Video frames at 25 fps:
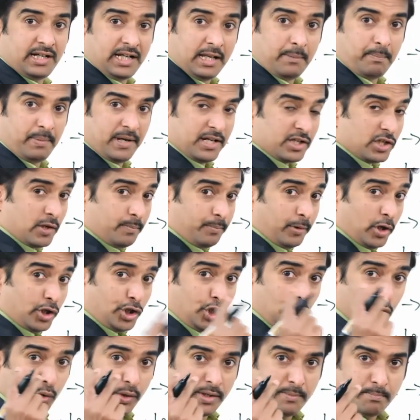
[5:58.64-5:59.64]
depends
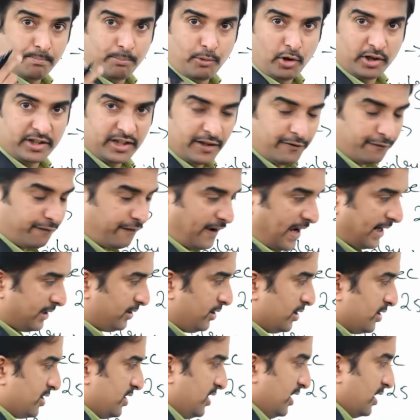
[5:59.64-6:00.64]
upon two important
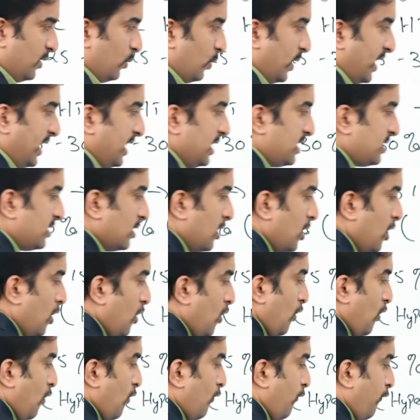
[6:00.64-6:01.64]
factors here. One is
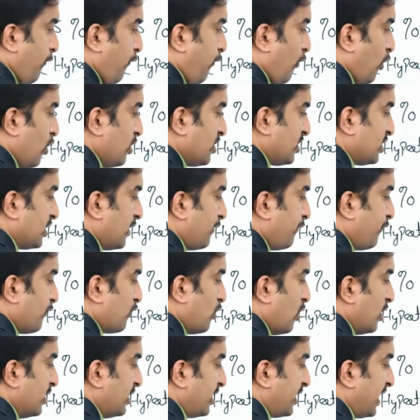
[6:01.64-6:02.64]
force of
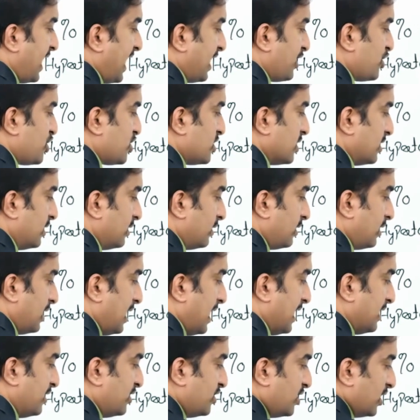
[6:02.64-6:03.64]
contraction
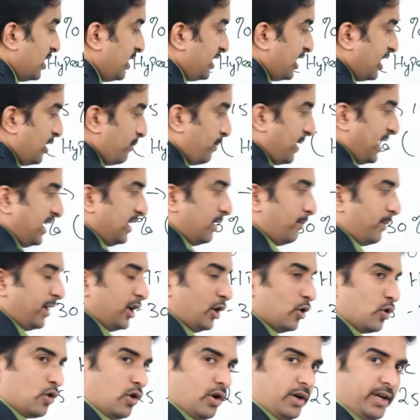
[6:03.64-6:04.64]
exerted by the
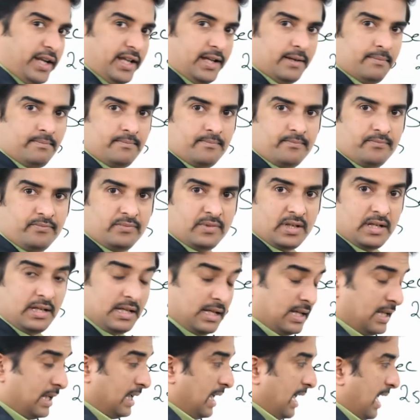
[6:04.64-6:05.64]
myocardium
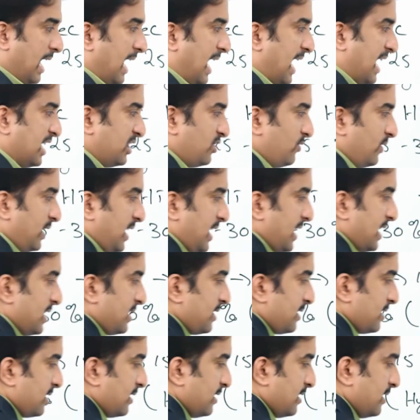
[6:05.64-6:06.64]
as well
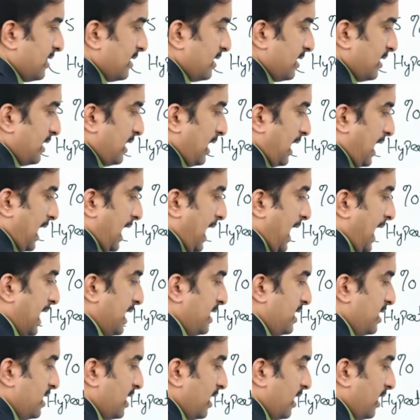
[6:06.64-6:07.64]
as
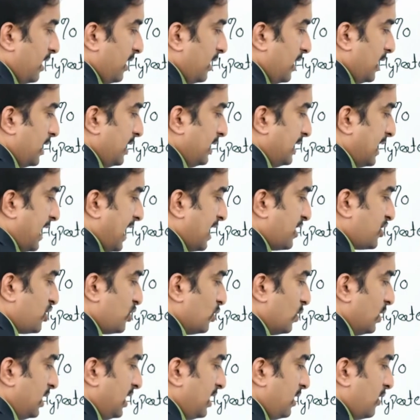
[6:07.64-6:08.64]
end
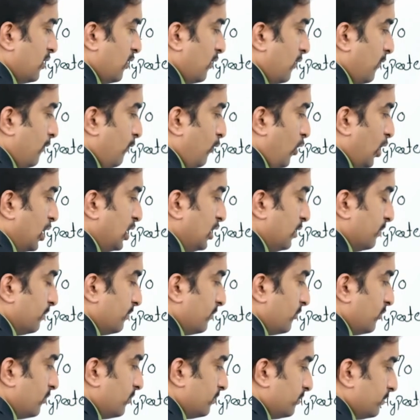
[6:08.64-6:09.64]
diastolic volume.
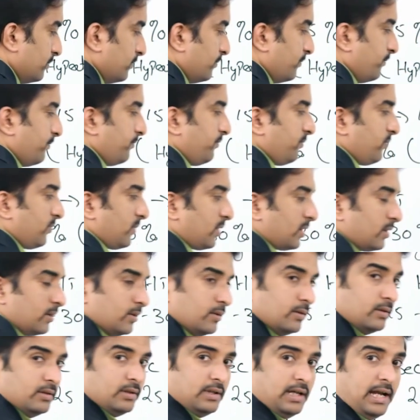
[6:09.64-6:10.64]

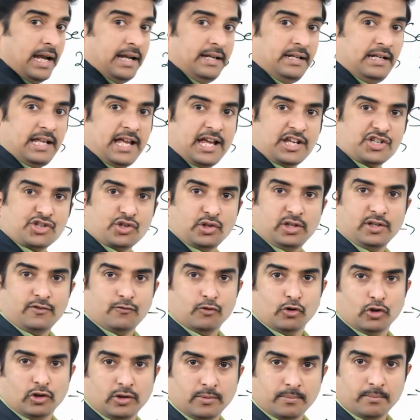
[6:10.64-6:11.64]
End diastolic
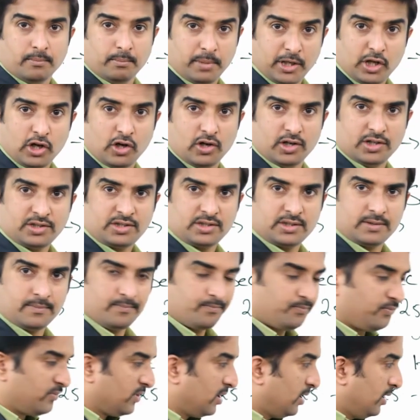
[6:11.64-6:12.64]
volume because
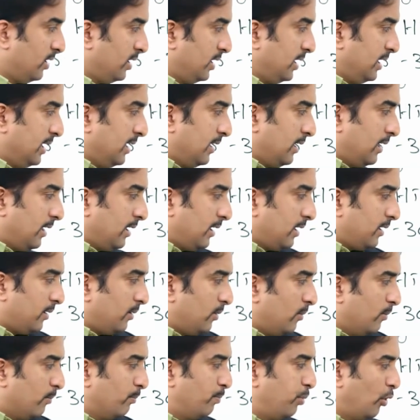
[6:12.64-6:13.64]

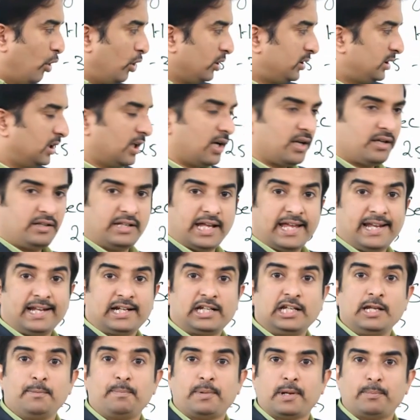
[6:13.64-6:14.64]
both are
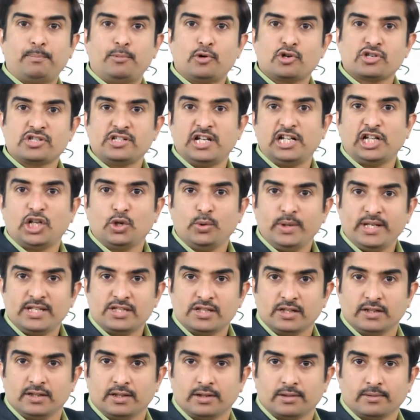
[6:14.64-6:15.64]
directly proportional to
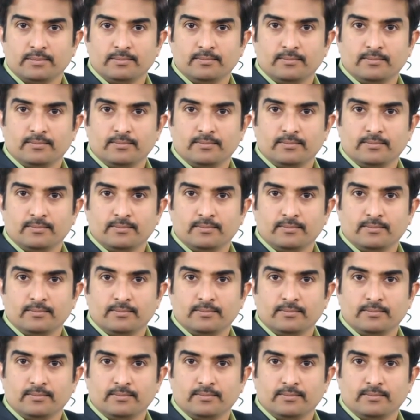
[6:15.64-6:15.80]
each other.